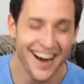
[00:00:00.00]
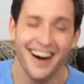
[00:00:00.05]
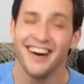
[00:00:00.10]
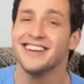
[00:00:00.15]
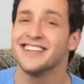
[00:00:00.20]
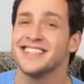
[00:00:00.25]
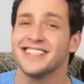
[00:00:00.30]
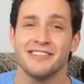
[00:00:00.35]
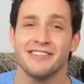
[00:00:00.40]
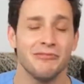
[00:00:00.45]

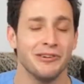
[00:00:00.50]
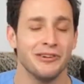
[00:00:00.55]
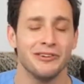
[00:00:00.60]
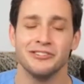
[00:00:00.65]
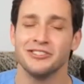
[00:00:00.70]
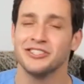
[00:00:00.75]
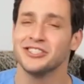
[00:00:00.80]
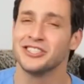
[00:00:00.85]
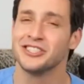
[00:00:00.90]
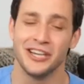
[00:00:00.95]
Honestly, when
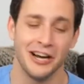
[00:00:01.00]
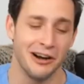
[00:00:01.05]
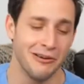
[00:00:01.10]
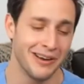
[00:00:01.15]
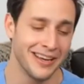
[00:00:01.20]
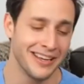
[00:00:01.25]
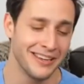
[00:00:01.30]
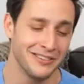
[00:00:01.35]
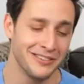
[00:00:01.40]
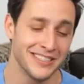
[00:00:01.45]
you're just
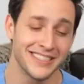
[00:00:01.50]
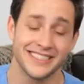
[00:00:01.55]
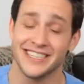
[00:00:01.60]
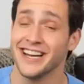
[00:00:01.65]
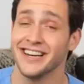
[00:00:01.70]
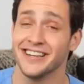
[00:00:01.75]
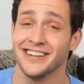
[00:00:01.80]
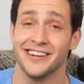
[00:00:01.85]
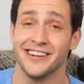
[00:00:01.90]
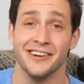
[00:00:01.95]
going, you just
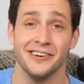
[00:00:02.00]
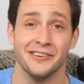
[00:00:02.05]
gotta